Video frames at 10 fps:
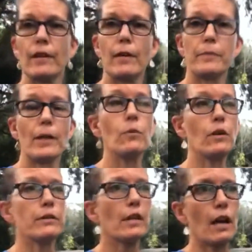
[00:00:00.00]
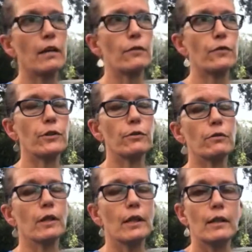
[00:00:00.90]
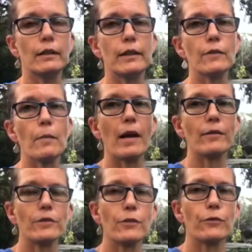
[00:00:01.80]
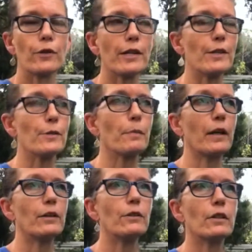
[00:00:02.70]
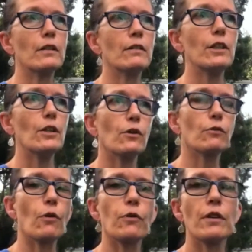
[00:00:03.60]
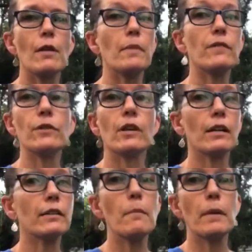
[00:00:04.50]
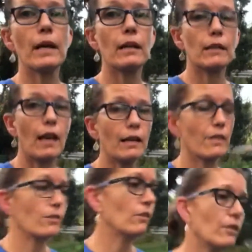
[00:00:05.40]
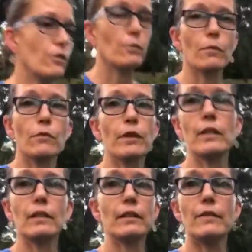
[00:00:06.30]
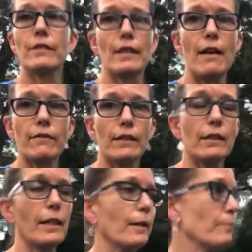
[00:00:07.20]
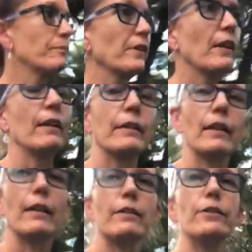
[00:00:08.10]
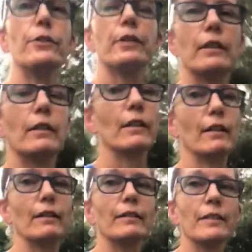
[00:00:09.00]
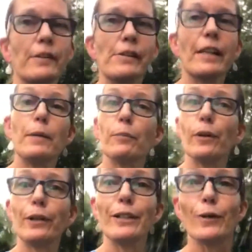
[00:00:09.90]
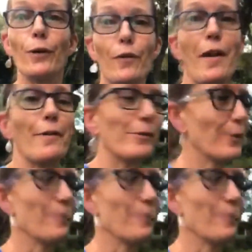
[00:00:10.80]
They will die if you leave them out to freeze, but you can, you know, grow them. If you cut them back a lot, because you can use moringa leaves and everything, then you can keep one year round.